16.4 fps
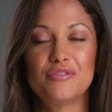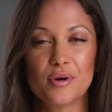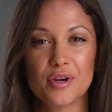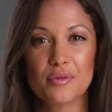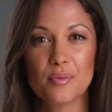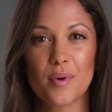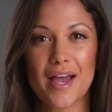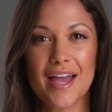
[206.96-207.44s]

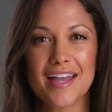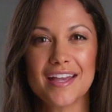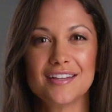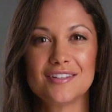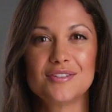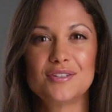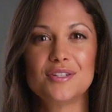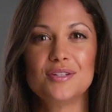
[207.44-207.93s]
fourth way
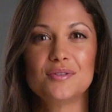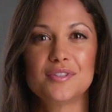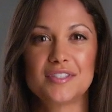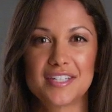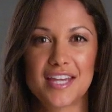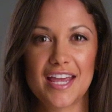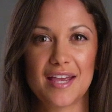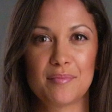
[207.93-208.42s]
is to use
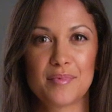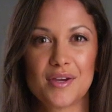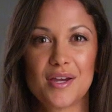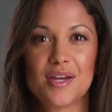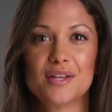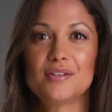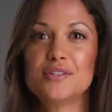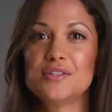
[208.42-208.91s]
tape
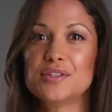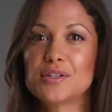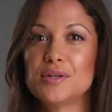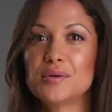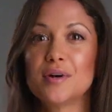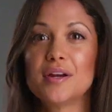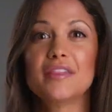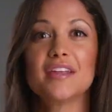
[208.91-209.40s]
to
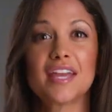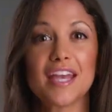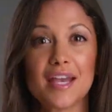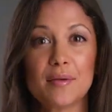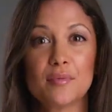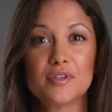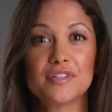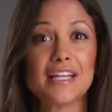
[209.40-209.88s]
secure the
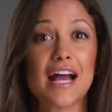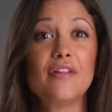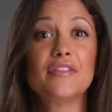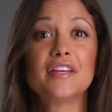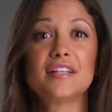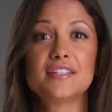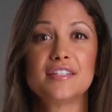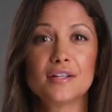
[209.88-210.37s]
cable down
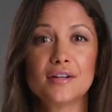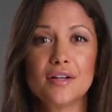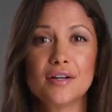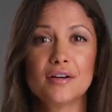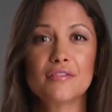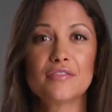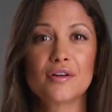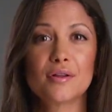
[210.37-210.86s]
the
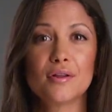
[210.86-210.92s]
interior of the